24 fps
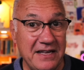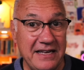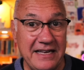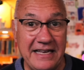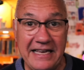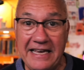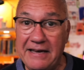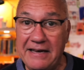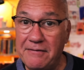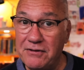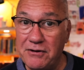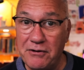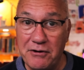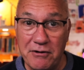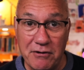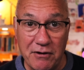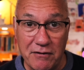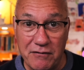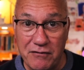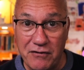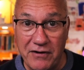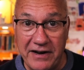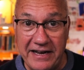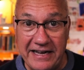even though you're
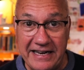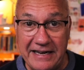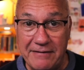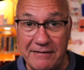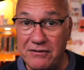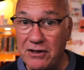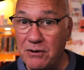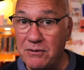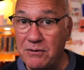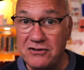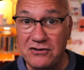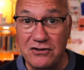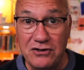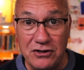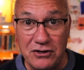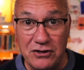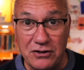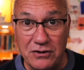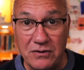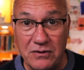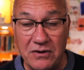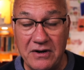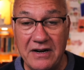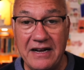afraid, even though it's
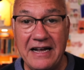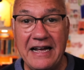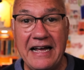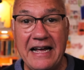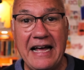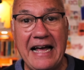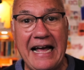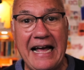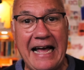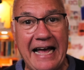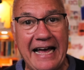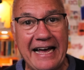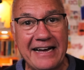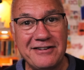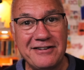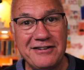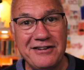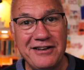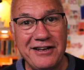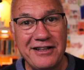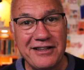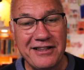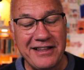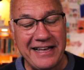new, act
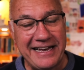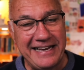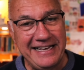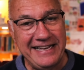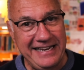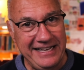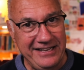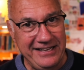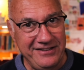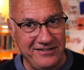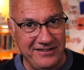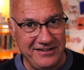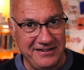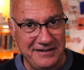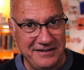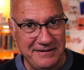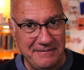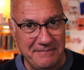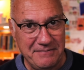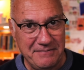like it isn't.